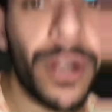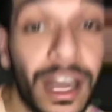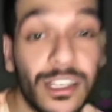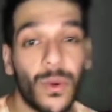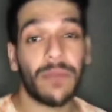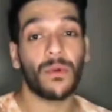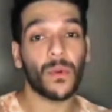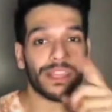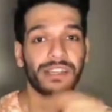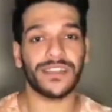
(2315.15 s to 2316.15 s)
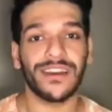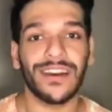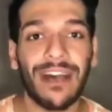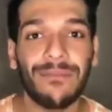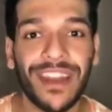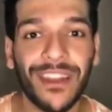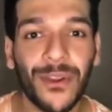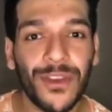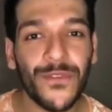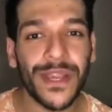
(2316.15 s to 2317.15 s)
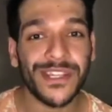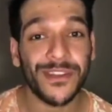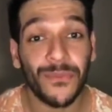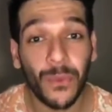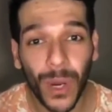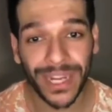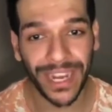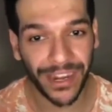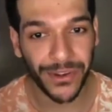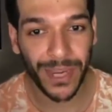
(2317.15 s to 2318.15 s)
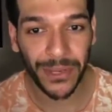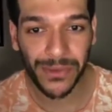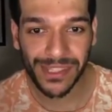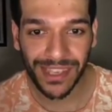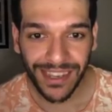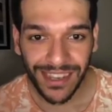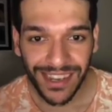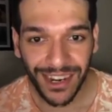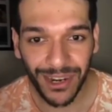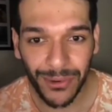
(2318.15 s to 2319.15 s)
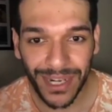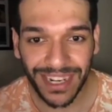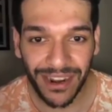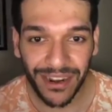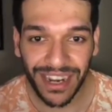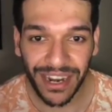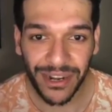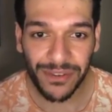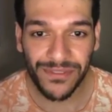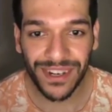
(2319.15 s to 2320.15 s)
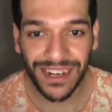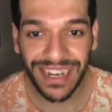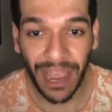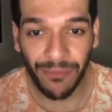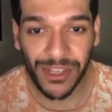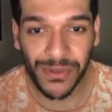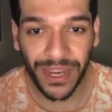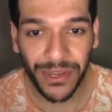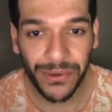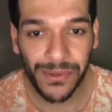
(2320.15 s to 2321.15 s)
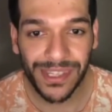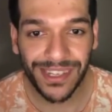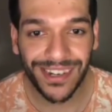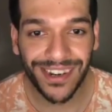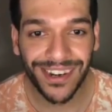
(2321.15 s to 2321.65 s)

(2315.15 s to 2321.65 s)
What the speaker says: want to answer one more question. I've been getting a lot of questions of what gear do I use, what kind of cameras do I use.